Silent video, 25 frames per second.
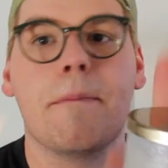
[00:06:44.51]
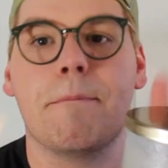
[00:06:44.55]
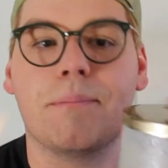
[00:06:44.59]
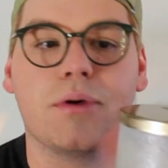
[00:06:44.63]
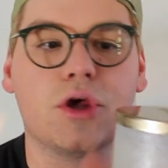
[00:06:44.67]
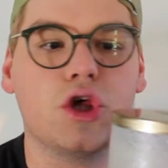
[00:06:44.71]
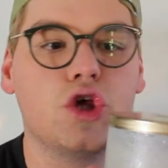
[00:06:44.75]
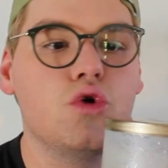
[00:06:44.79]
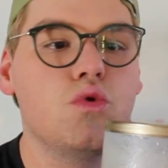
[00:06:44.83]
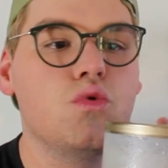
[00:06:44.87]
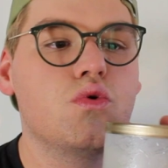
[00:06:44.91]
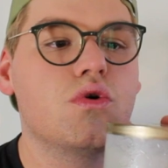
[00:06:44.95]

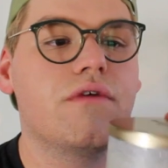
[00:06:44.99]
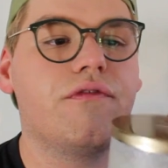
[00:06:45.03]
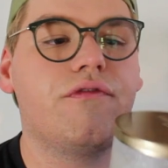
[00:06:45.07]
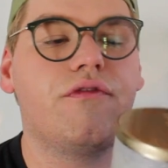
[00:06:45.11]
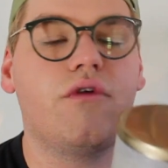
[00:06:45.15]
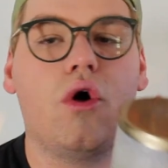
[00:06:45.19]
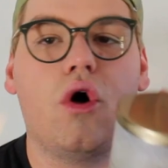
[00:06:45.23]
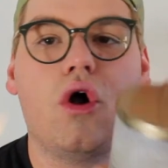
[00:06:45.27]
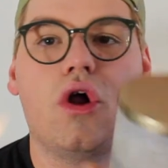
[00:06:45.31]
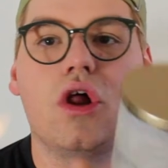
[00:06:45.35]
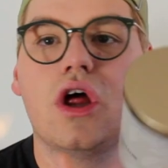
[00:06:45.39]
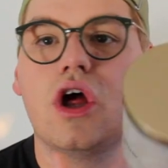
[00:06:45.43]

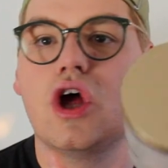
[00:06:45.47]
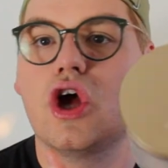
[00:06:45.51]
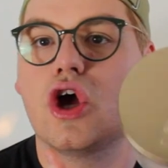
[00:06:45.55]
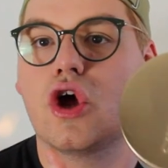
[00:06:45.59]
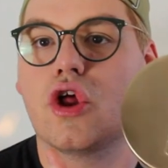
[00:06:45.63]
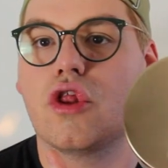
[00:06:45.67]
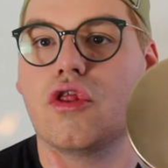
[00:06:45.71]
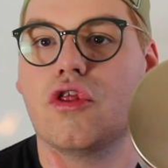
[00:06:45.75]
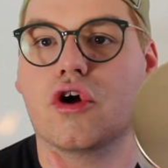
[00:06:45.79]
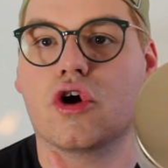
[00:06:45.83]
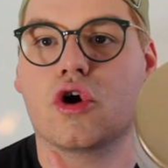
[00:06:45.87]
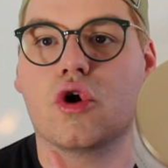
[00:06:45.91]
Beautiful.
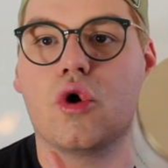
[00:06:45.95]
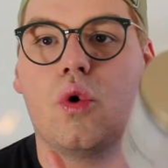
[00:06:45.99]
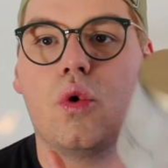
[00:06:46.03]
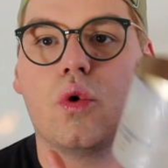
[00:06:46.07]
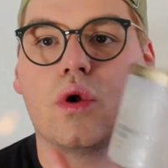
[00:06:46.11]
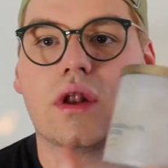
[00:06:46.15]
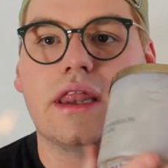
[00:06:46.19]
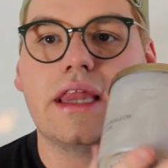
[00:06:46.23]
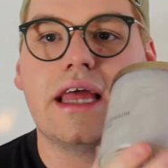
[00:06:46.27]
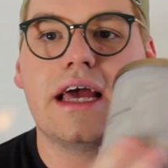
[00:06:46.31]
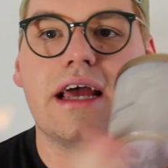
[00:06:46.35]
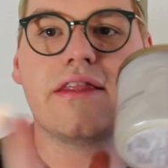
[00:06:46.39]
The
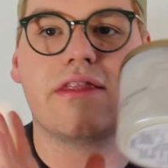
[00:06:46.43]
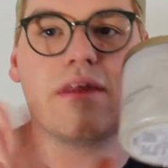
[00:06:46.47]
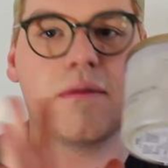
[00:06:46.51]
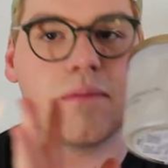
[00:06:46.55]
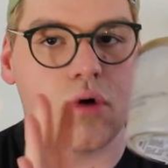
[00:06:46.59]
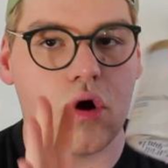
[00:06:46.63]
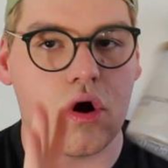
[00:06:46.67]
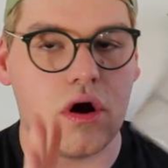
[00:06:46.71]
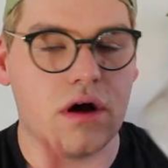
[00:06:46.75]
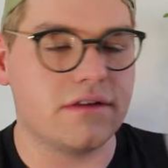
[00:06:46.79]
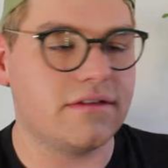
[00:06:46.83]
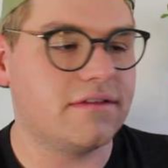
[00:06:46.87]
gold lid, the
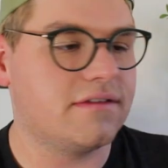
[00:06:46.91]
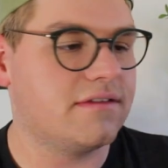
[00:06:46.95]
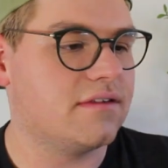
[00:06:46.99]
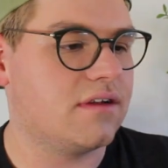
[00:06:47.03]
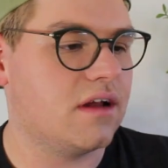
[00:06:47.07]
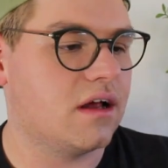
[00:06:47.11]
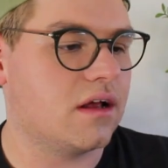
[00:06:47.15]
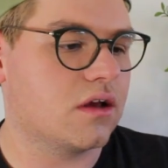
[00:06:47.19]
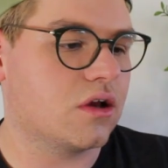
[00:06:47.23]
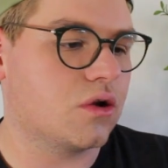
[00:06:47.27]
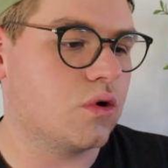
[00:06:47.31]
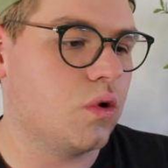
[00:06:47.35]

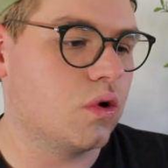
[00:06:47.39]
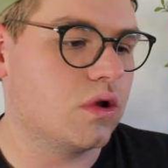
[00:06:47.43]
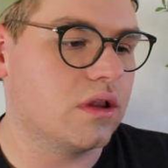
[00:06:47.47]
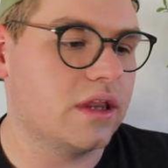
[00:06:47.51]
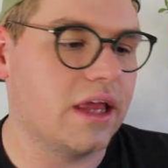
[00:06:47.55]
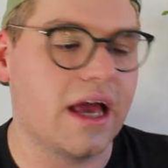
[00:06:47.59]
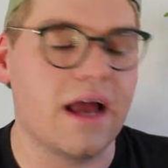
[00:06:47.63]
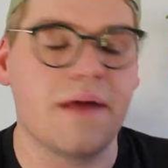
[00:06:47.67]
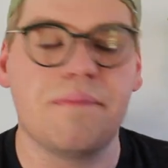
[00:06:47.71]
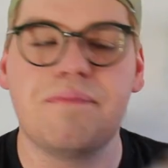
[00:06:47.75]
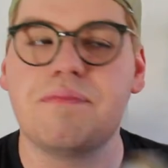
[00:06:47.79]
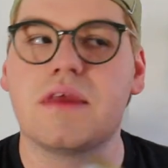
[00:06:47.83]
bronzed gold
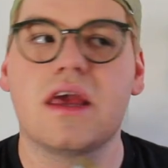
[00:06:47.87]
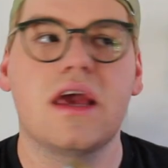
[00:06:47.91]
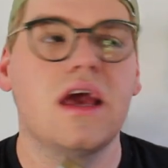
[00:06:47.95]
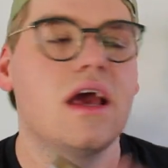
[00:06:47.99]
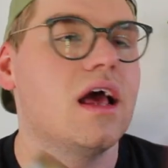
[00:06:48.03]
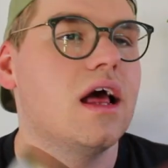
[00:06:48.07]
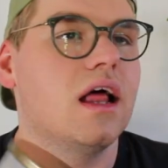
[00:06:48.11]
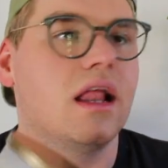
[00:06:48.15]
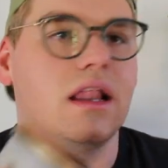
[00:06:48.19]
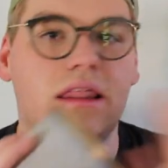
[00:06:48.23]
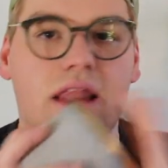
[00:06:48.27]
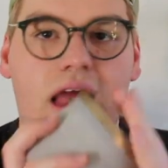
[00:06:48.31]
lid.
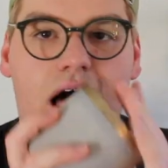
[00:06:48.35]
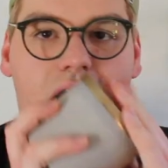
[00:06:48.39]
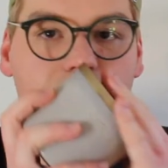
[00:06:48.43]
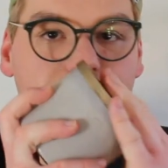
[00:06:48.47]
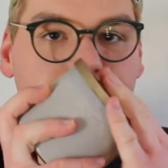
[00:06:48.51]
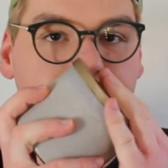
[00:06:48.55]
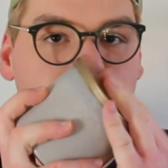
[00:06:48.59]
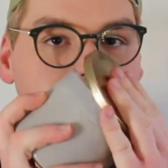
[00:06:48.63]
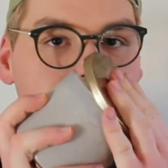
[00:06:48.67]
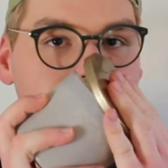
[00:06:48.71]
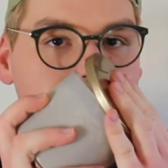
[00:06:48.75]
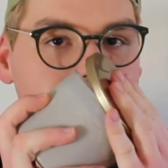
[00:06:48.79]

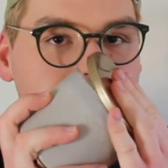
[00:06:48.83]
Love.